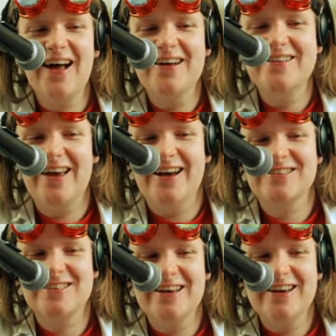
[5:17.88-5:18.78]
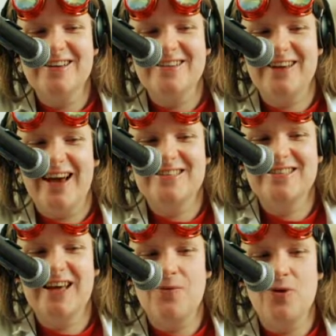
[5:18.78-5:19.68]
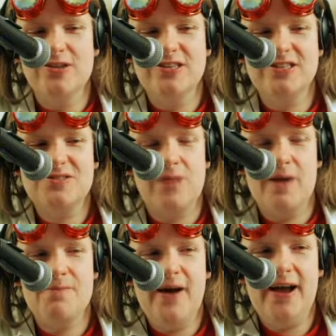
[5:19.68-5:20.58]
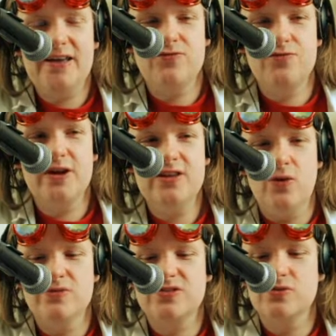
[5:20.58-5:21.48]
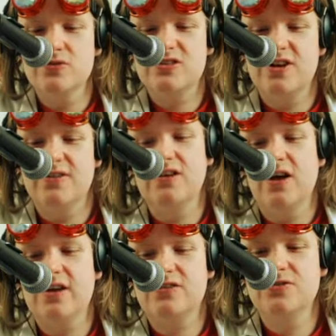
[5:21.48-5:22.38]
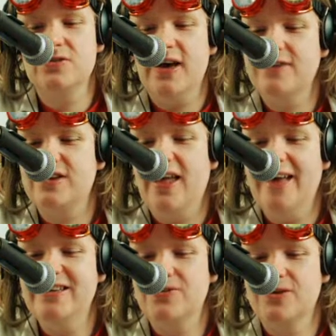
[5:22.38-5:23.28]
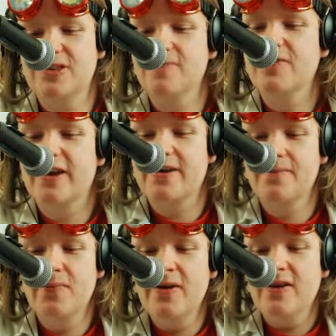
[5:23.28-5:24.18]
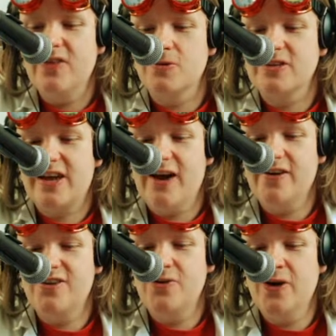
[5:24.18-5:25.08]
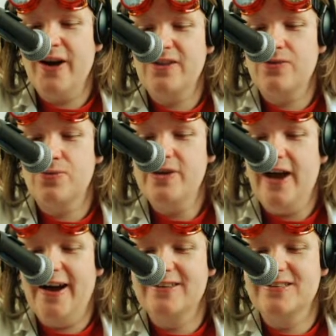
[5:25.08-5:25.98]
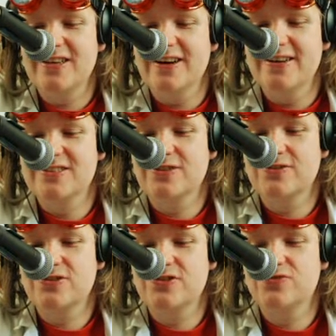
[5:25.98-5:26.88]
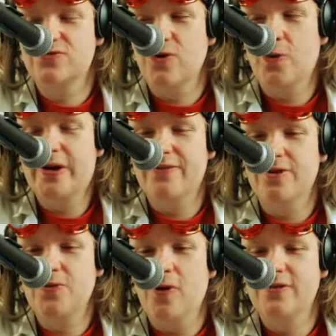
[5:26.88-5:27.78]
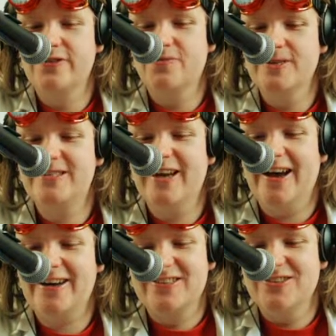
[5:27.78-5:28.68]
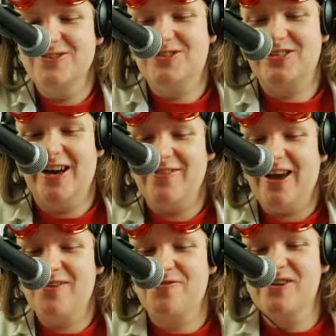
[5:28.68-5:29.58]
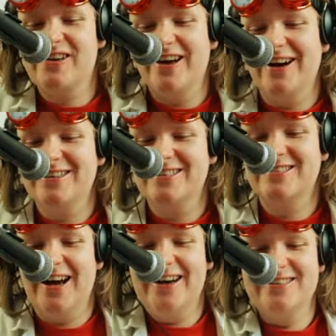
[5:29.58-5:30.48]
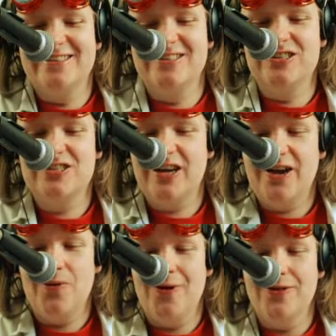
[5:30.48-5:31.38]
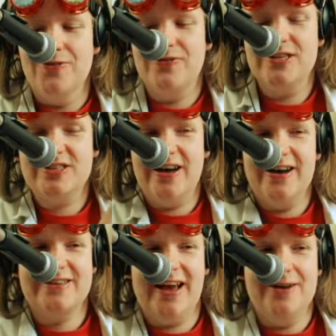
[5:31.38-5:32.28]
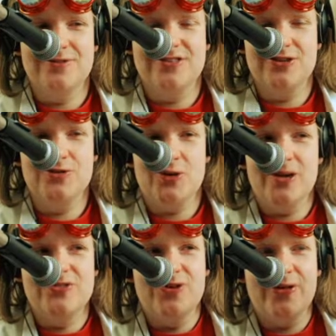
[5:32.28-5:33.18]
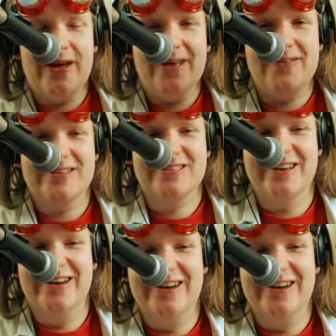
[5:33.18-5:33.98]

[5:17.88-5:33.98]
Yes. Yes, there was, I mean, back in really old school stuff, in like 2008 or something, there was a character who had a 3-hand size and could just draw whatever he wanted from his deck. So you just have every card in standard and just say, well, this card counters you, so I'll draw that this turn.